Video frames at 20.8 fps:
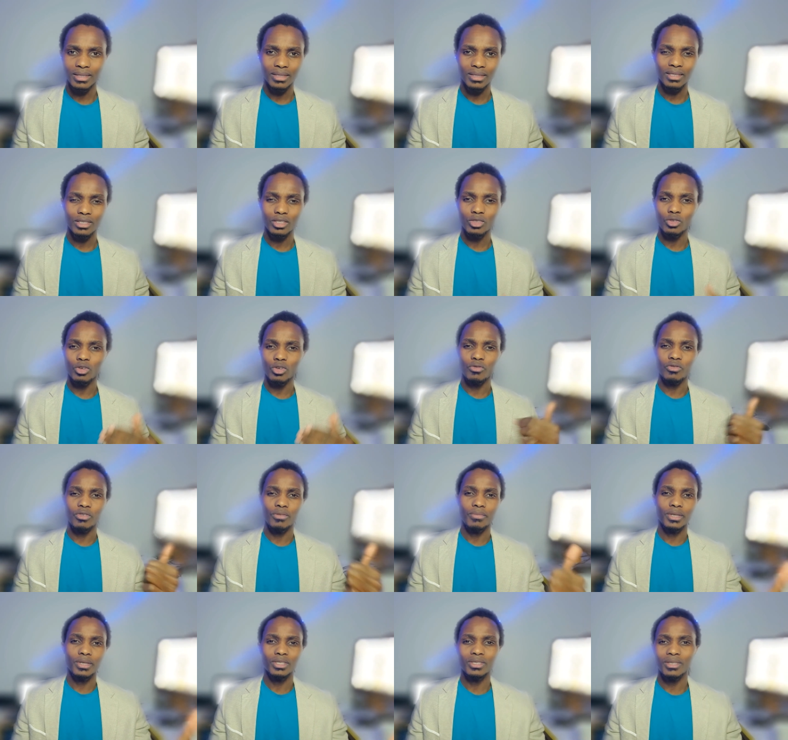This
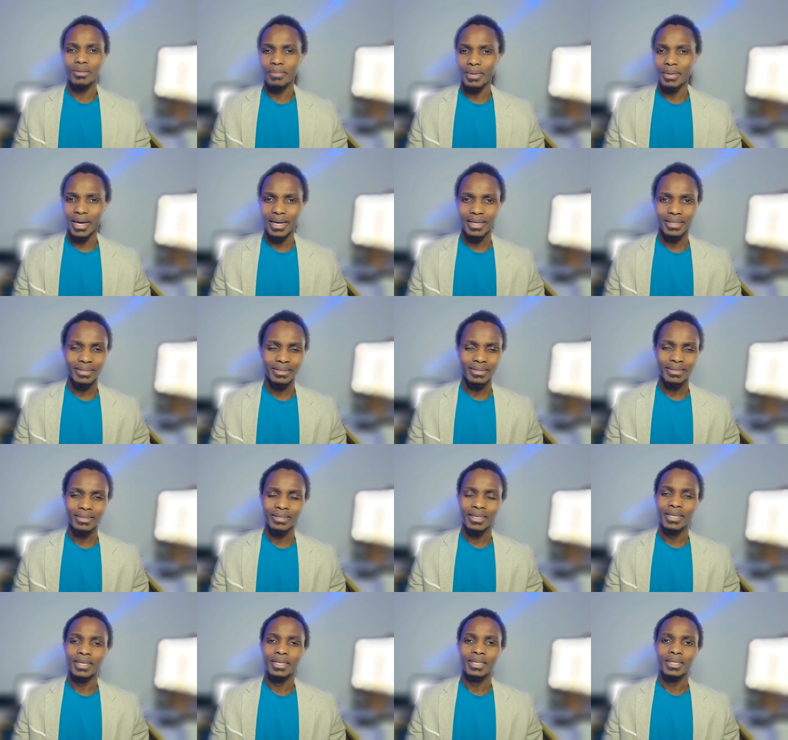confirmation bias.
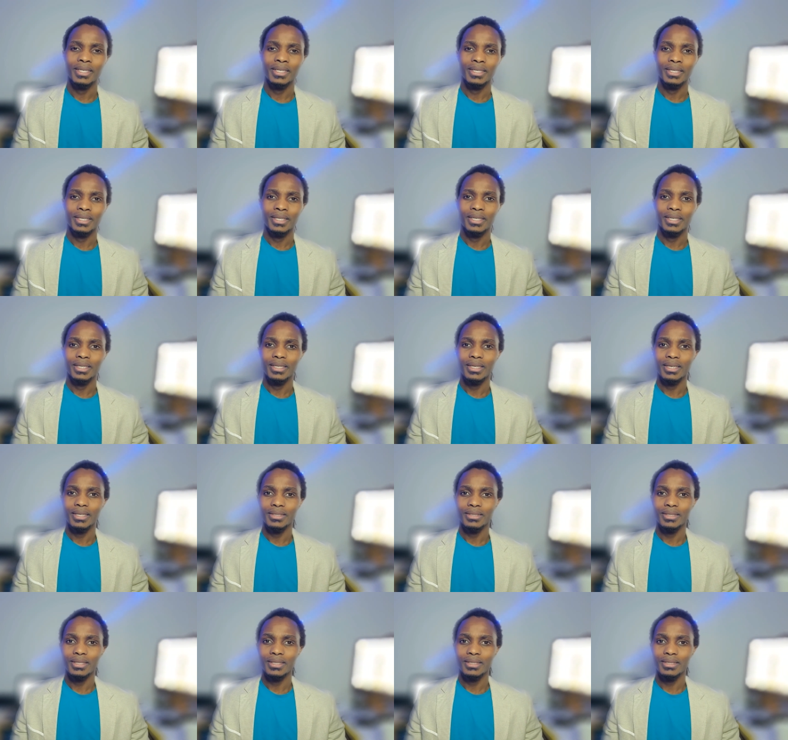
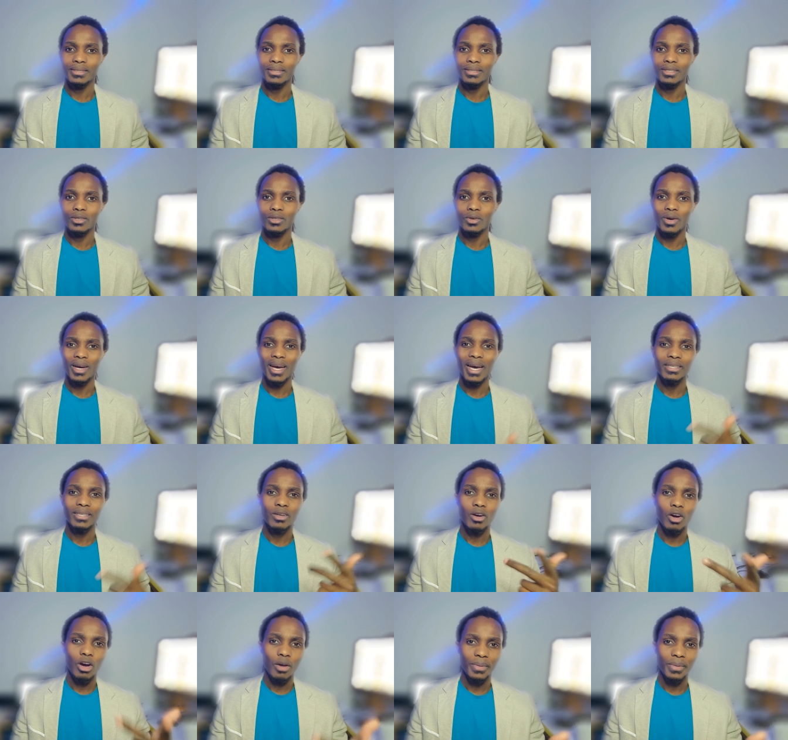There's ad
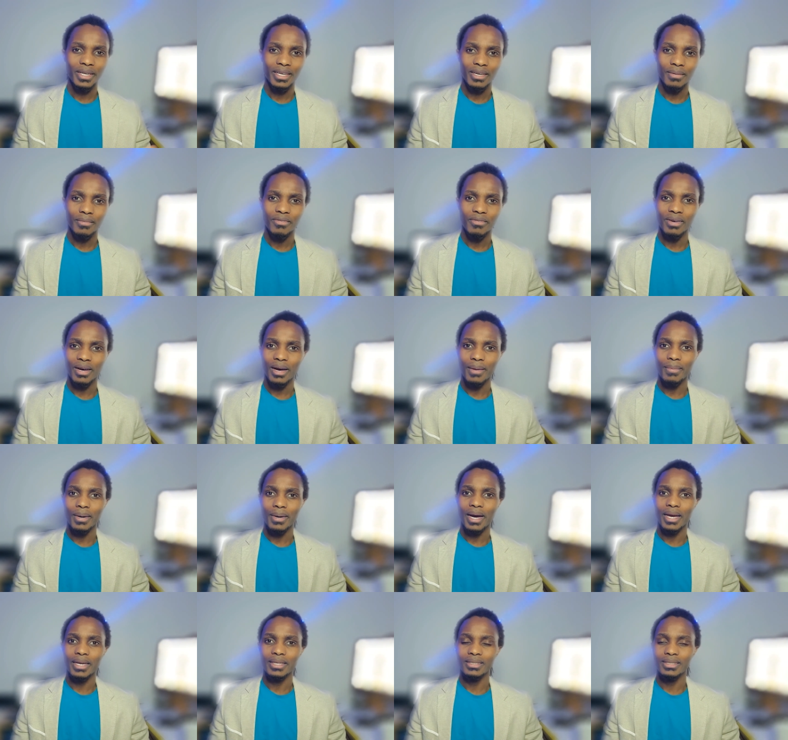hominem
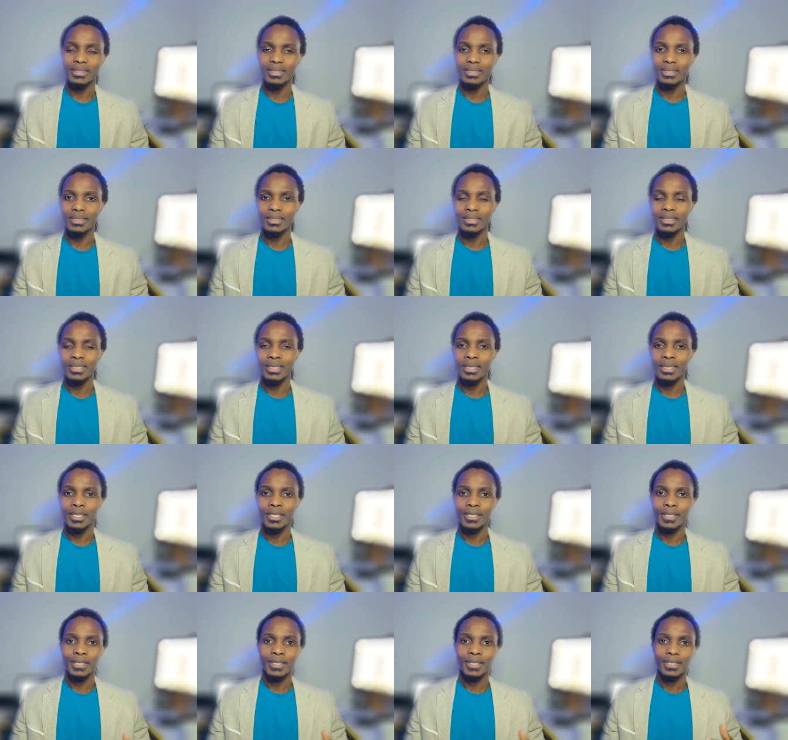biases.
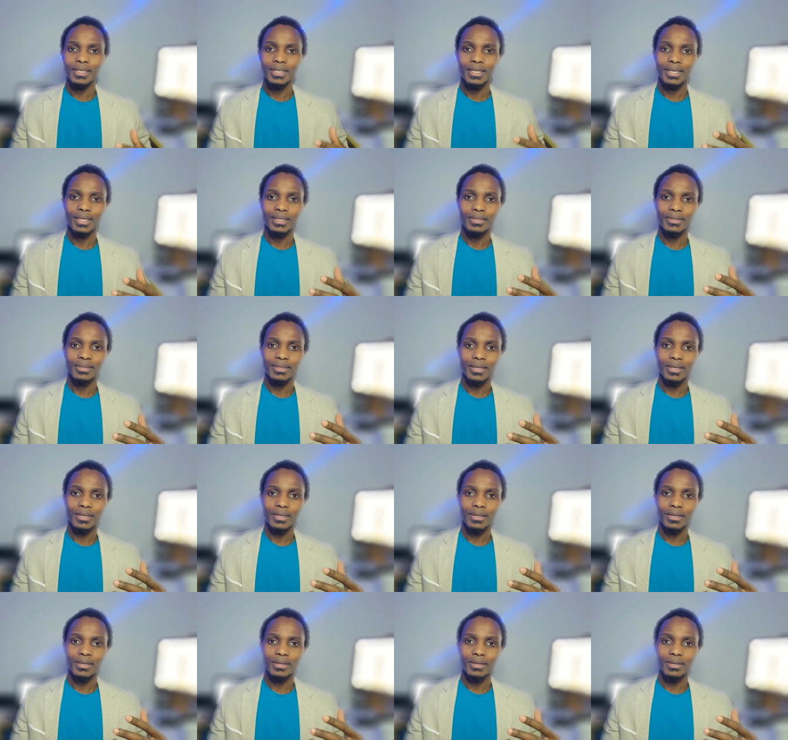There's
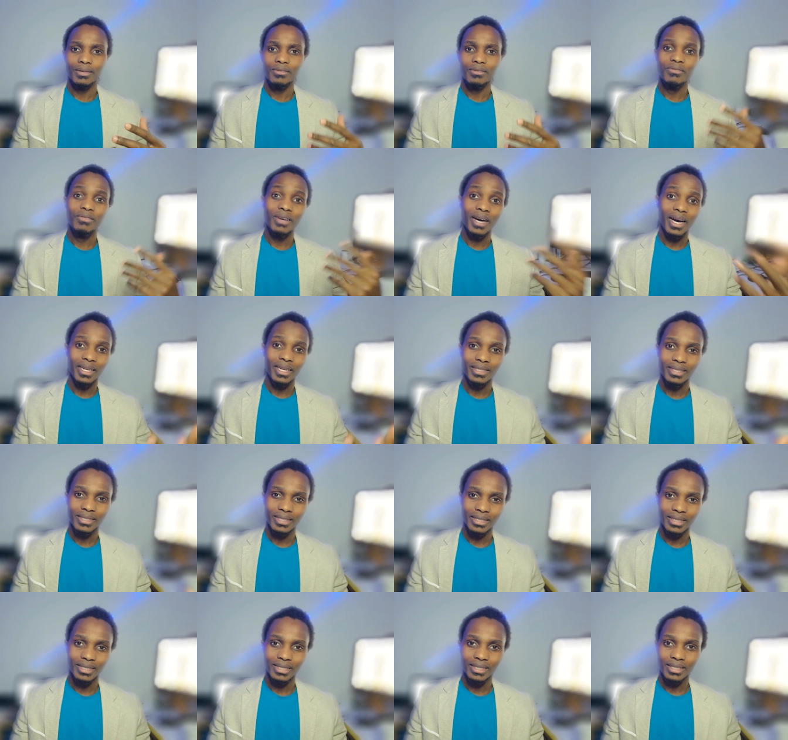
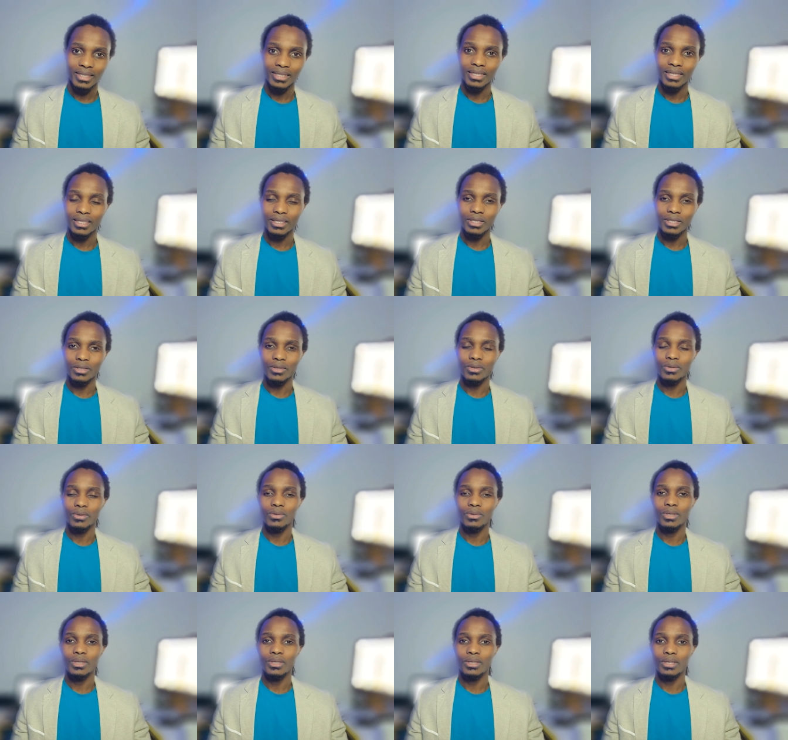fallacy. There's a
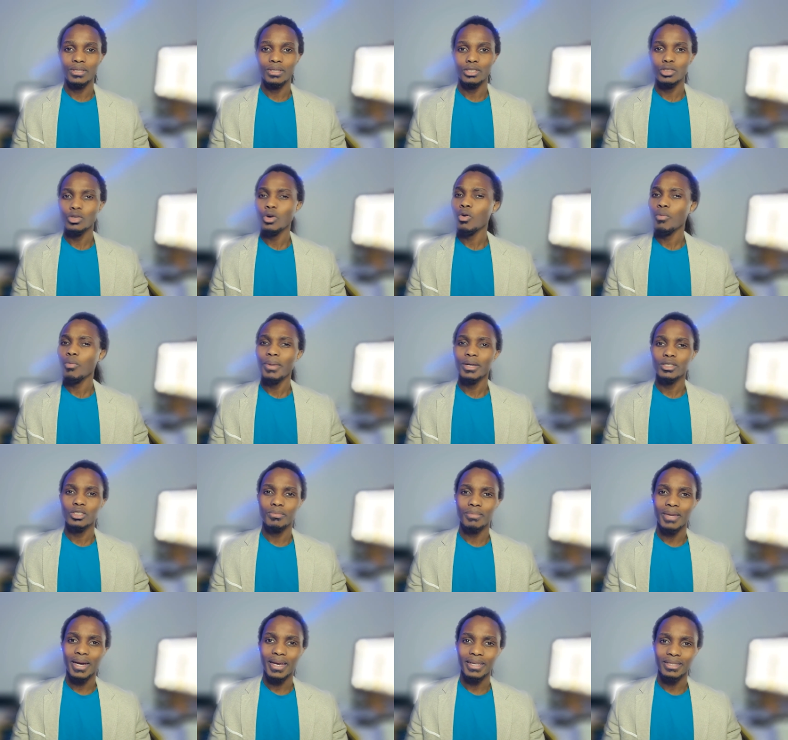whole bunch of
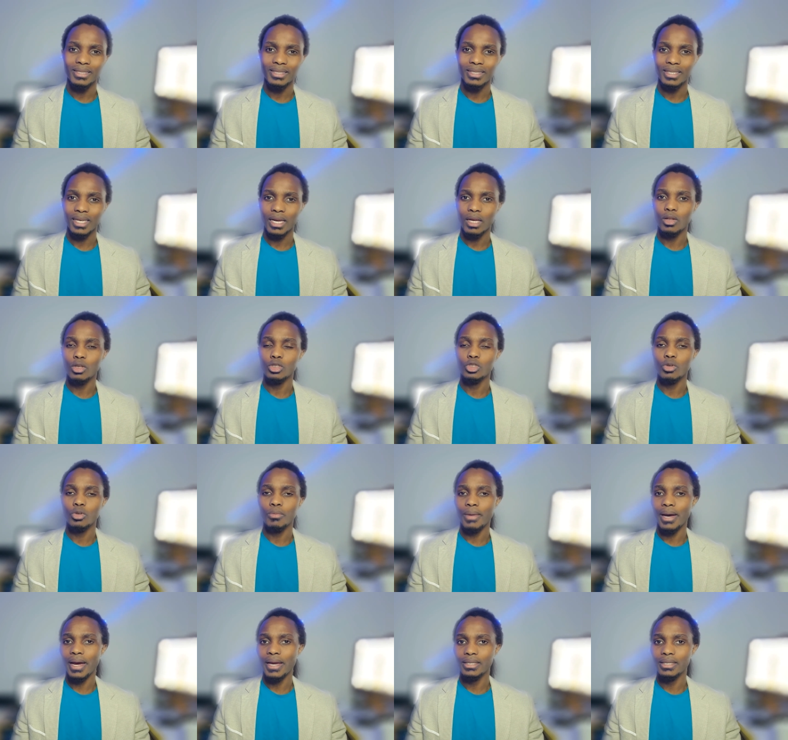biases, psychological
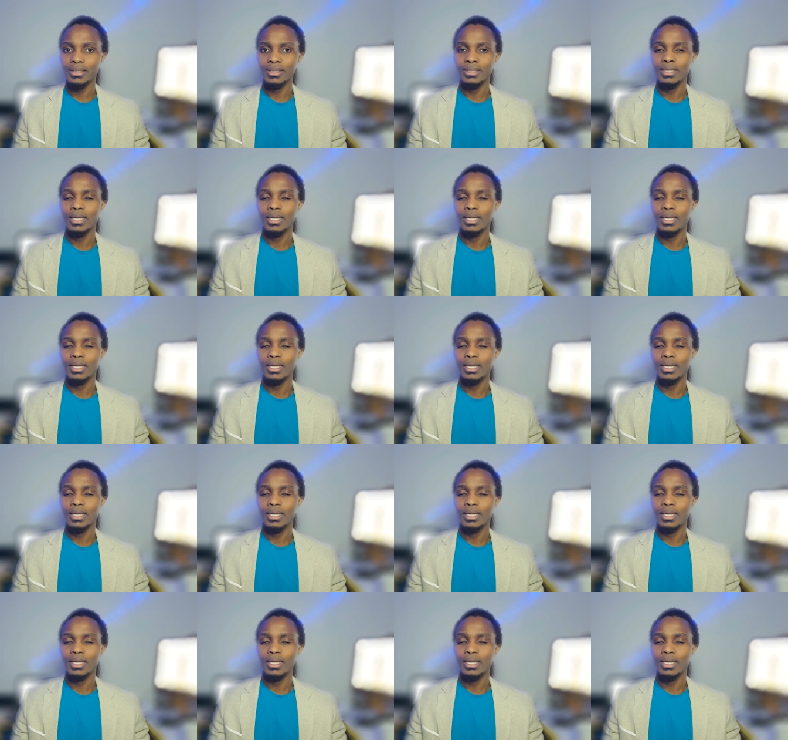bias